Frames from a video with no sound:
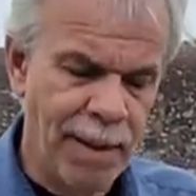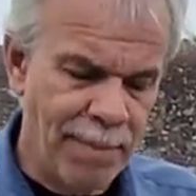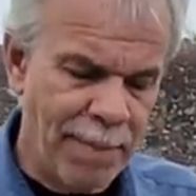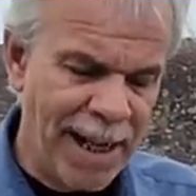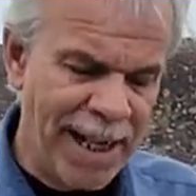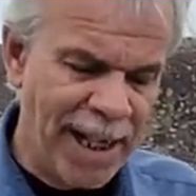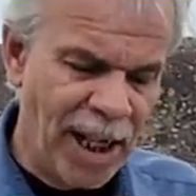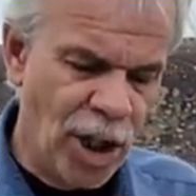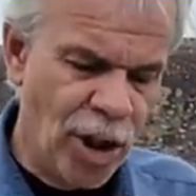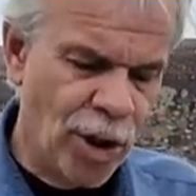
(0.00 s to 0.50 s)

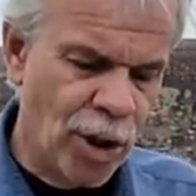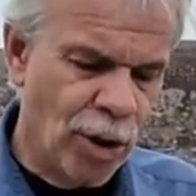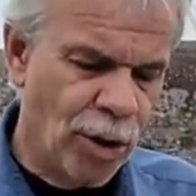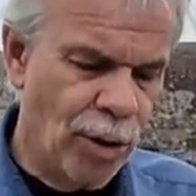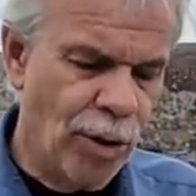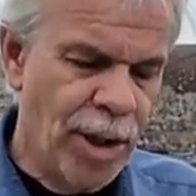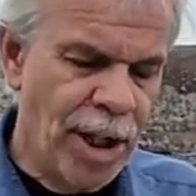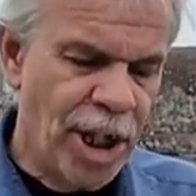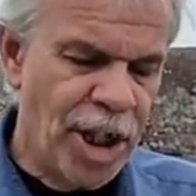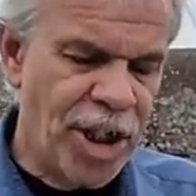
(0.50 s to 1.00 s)
My
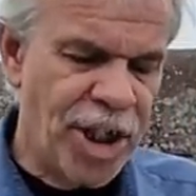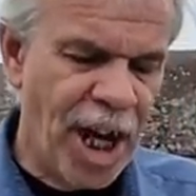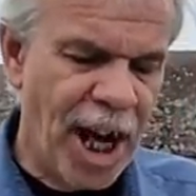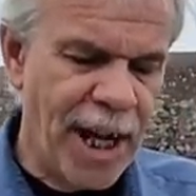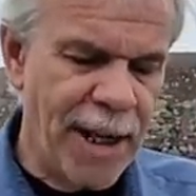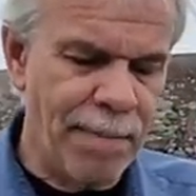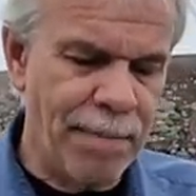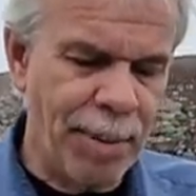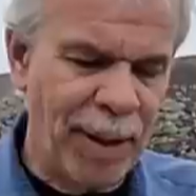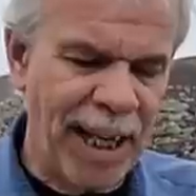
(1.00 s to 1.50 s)
uncle,
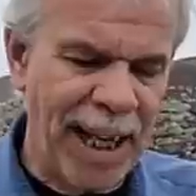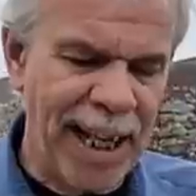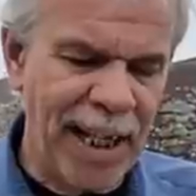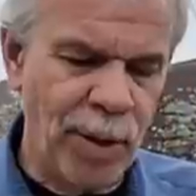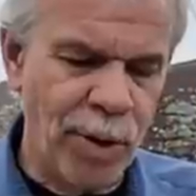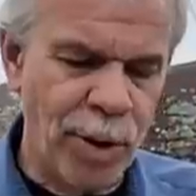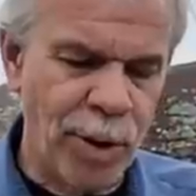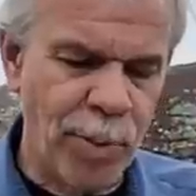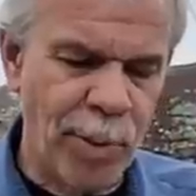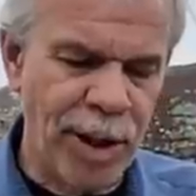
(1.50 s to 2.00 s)
John
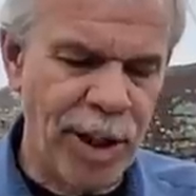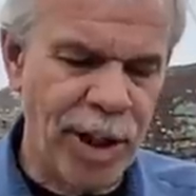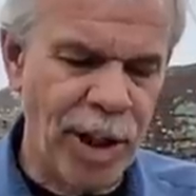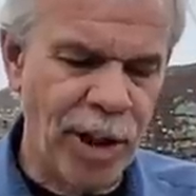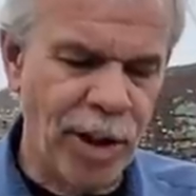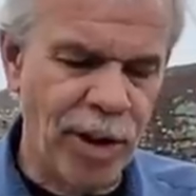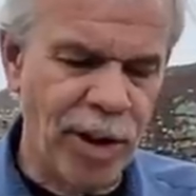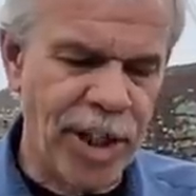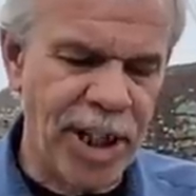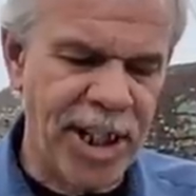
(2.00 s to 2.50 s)
Plank, was one of the
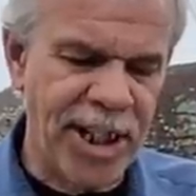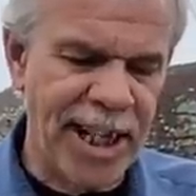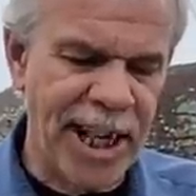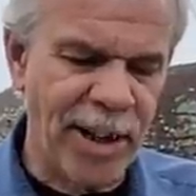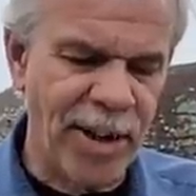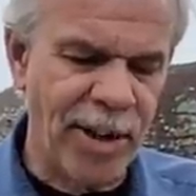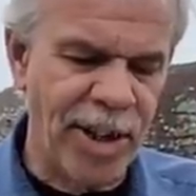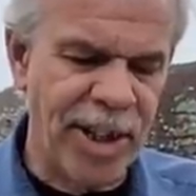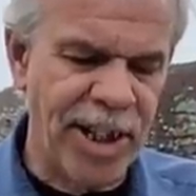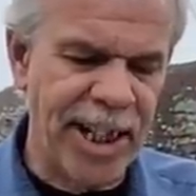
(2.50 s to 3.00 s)
early
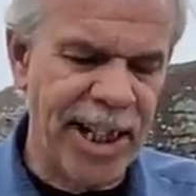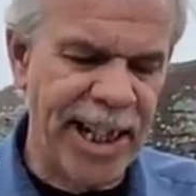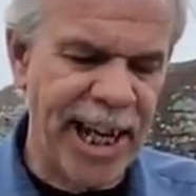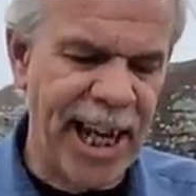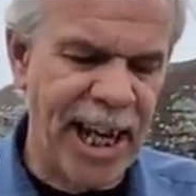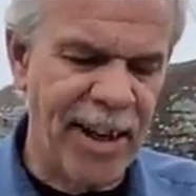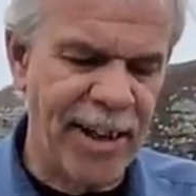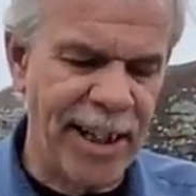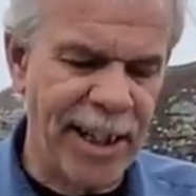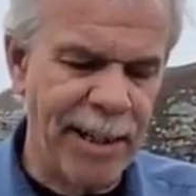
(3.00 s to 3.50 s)
settlers of the
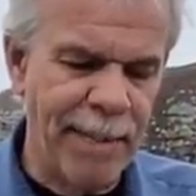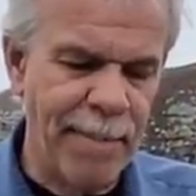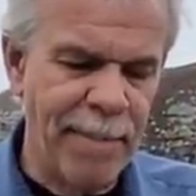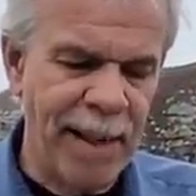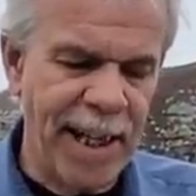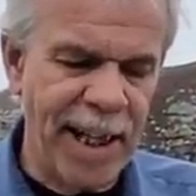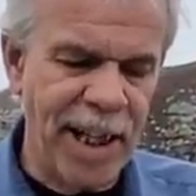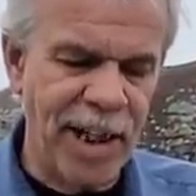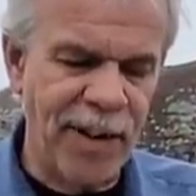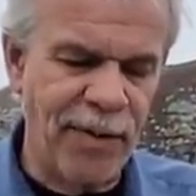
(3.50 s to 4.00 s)
county,
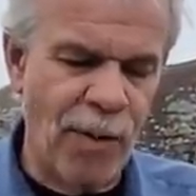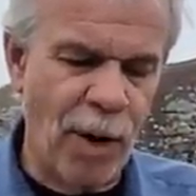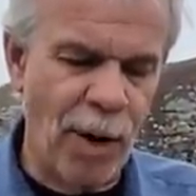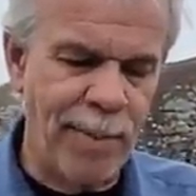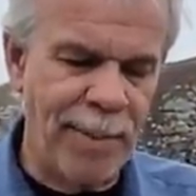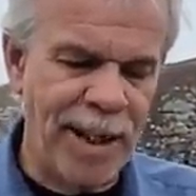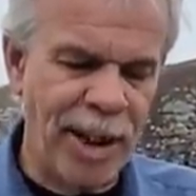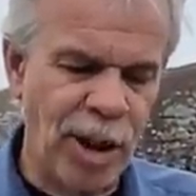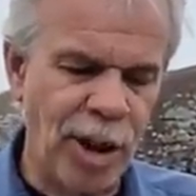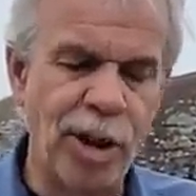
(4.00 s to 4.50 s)
and his
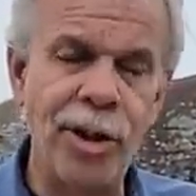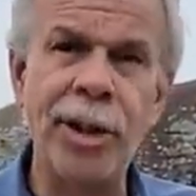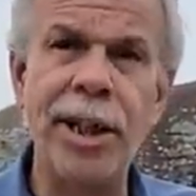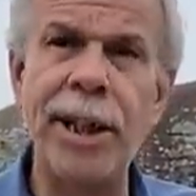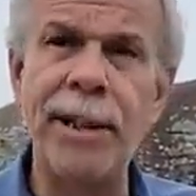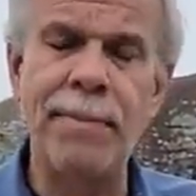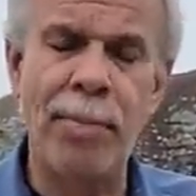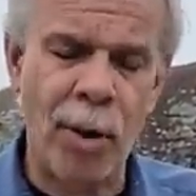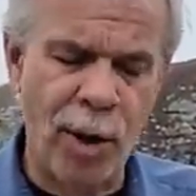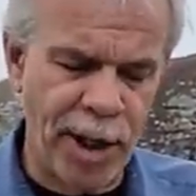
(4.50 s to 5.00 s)
farm
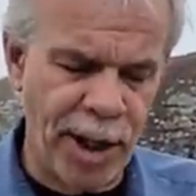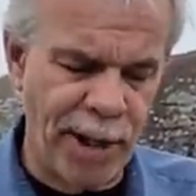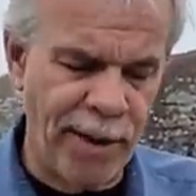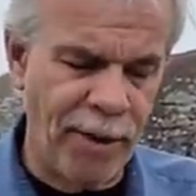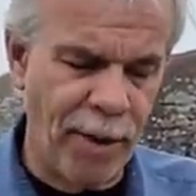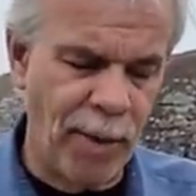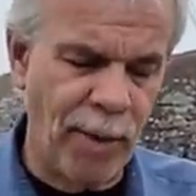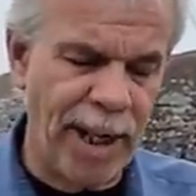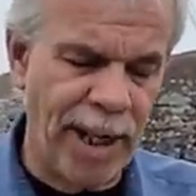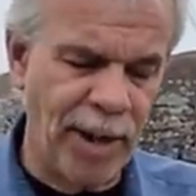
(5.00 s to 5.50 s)
included part of
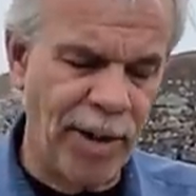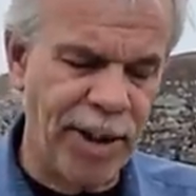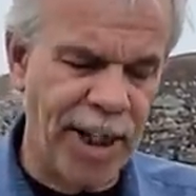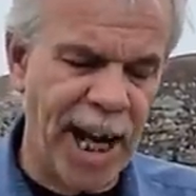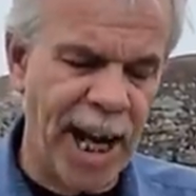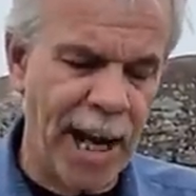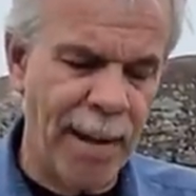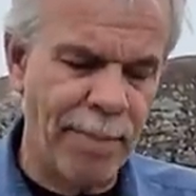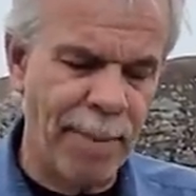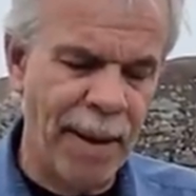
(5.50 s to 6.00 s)
the Round
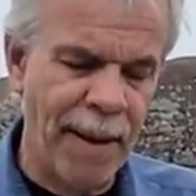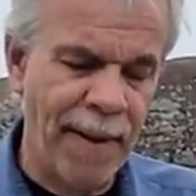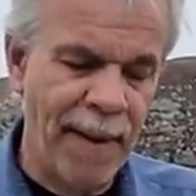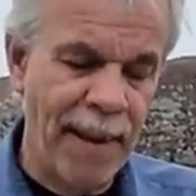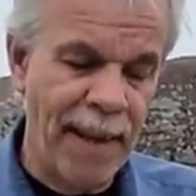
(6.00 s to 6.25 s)
Top.